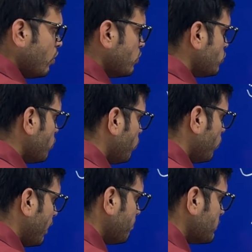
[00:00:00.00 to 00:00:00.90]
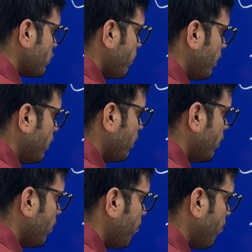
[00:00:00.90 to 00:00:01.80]
So m square
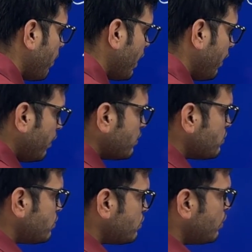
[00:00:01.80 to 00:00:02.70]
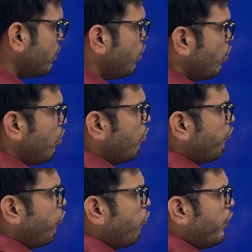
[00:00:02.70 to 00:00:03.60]
minus
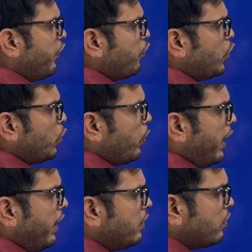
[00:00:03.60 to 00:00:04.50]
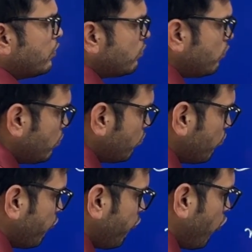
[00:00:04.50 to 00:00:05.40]
4 into 2, 8,
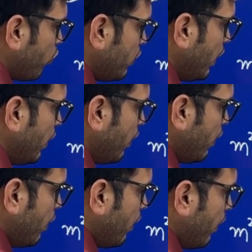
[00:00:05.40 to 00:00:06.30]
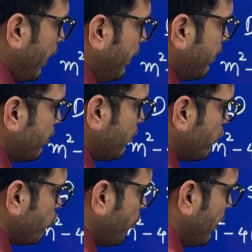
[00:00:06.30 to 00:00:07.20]
48
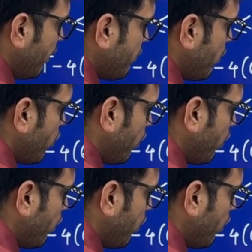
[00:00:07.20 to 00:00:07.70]
should be less than or